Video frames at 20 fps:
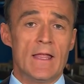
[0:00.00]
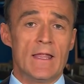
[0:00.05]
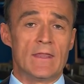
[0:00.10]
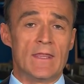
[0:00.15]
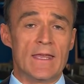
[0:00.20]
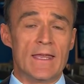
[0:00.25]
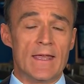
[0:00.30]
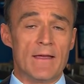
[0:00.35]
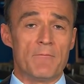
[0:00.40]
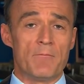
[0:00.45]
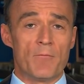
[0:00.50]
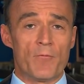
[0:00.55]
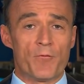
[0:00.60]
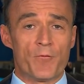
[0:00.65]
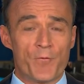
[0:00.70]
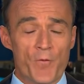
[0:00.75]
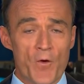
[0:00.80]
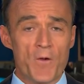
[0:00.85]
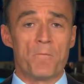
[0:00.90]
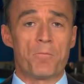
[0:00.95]
the
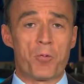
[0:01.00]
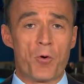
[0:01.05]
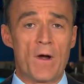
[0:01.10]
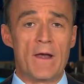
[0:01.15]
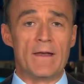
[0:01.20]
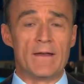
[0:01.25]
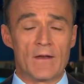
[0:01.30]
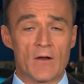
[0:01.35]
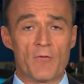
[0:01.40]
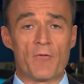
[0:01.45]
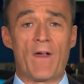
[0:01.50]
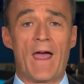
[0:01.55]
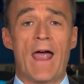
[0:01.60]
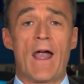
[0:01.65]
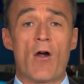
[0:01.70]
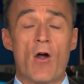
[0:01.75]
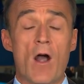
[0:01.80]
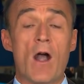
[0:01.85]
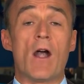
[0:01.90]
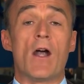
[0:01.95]
footprint of
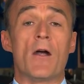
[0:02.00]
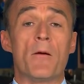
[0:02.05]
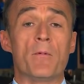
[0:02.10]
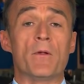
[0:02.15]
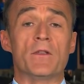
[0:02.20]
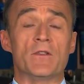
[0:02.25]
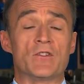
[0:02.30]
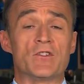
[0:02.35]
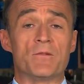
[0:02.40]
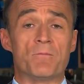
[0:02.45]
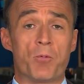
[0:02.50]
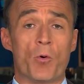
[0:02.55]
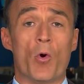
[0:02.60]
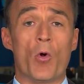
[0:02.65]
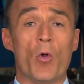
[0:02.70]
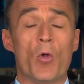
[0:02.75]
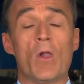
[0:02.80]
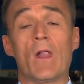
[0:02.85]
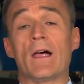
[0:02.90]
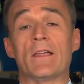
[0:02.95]
our urban
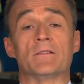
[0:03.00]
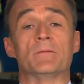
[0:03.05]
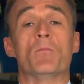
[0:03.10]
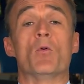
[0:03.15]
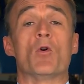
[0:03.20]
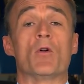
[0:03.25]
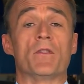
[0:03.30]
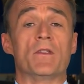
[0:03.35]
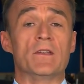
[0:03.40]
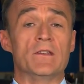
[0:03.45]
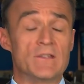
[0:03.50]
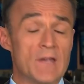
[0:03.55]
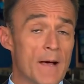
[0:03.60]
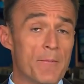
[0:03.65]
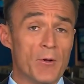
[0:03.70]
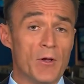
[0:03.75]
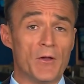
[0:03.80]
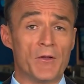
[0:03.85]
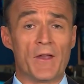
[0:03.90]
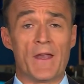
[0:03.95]
sprawl has more than
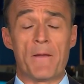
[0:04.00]
doubled,